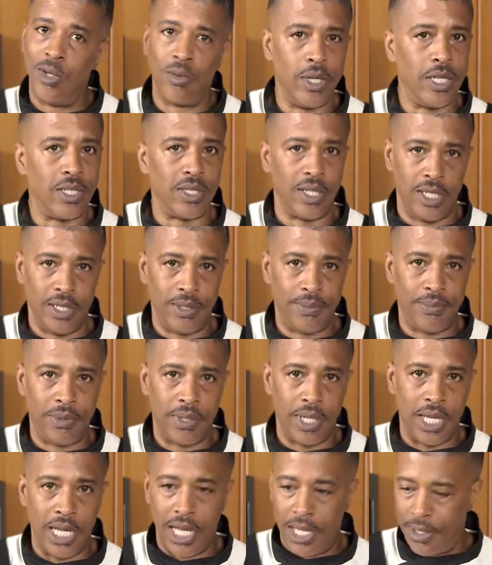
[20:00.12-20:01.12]
Riesling.
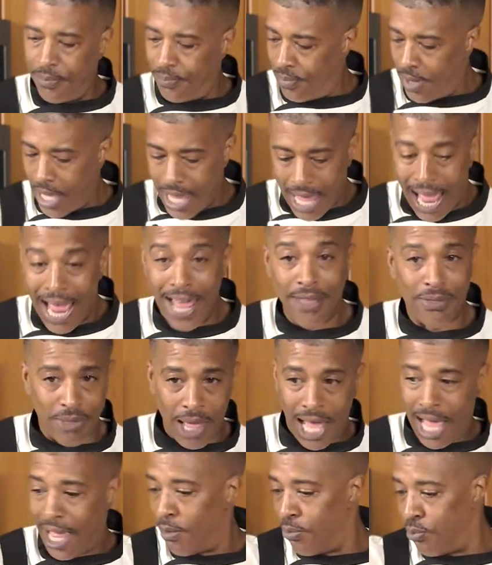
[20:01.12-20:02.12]

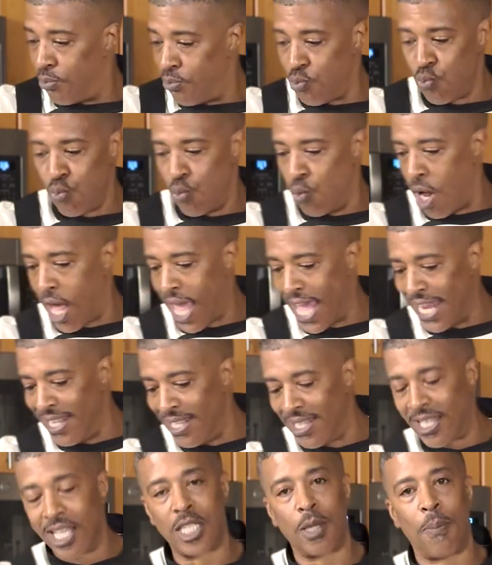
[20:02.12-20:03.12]
I had
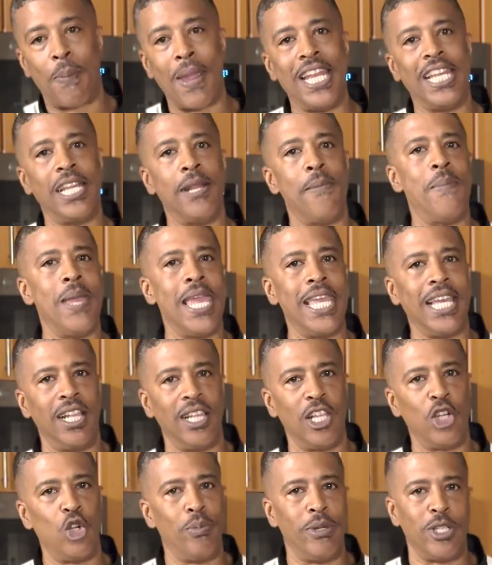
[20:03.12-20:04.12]
anticipated it being a
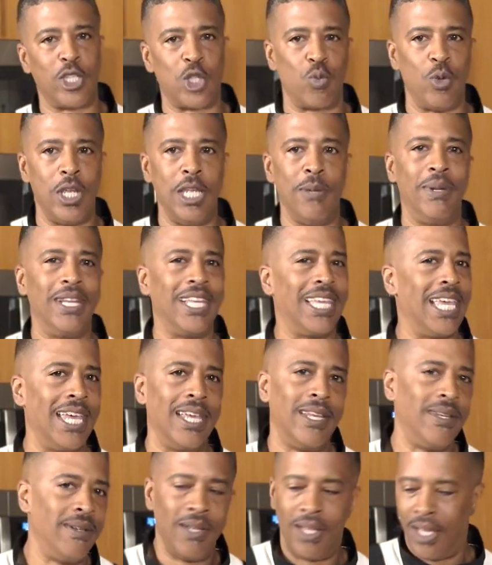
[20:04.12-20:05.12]
little bit sweet, but
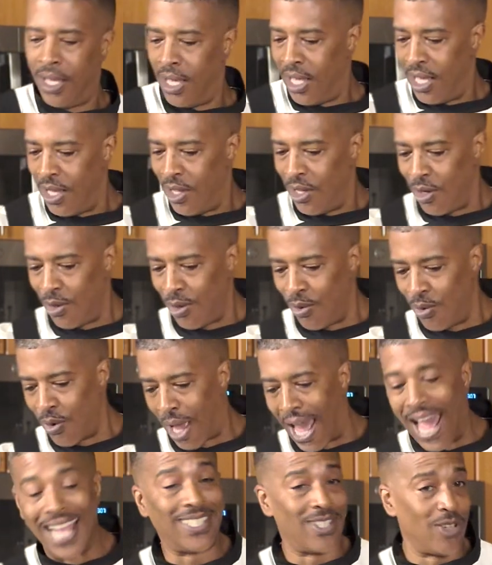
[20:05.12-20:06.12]
again,
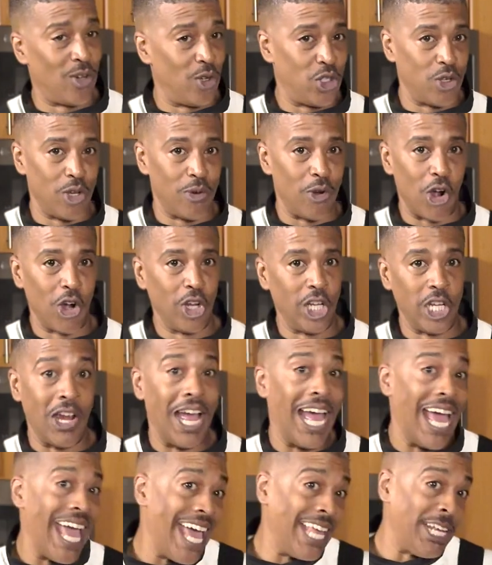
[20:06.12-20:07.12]
I told you earlier,
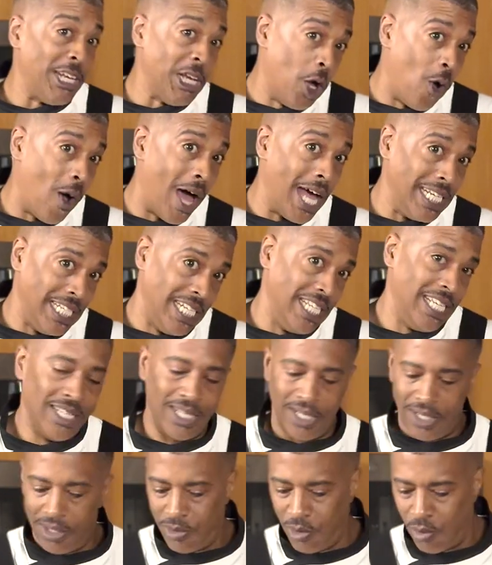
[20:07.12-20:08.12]
I had no
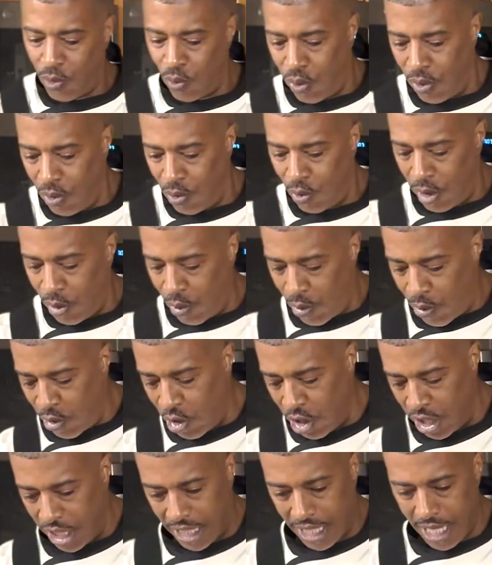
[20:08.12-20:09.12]
idea what we were
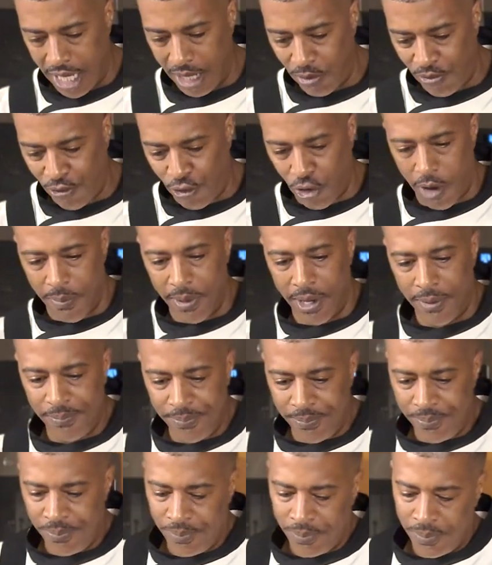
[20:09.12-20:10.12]
gonna get from it.
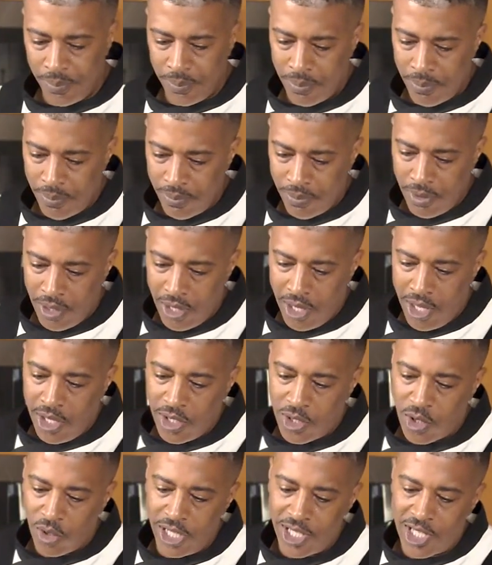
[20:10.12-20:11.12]

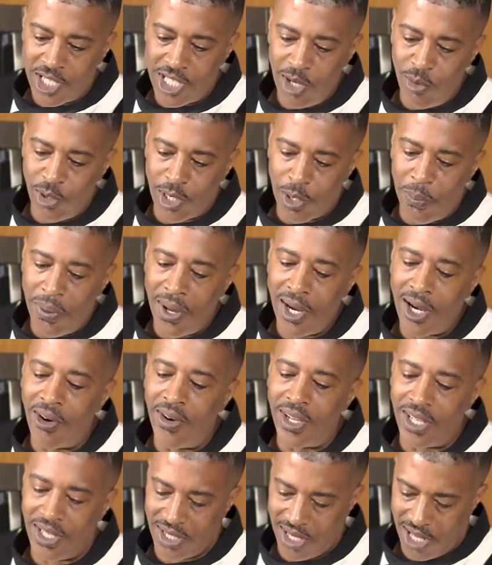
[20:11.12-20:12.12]
So let's see what the
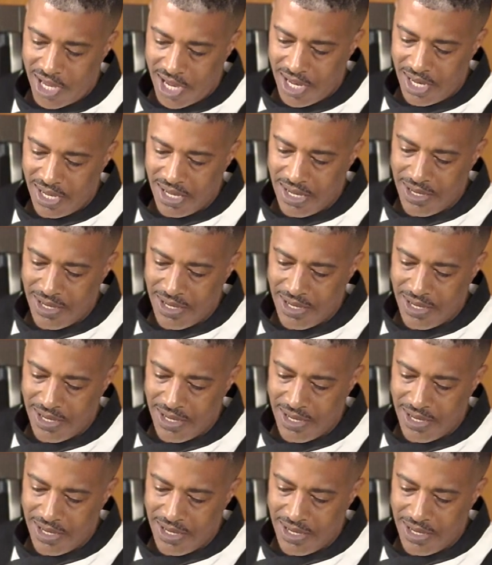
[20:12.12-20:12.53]
pairing is like.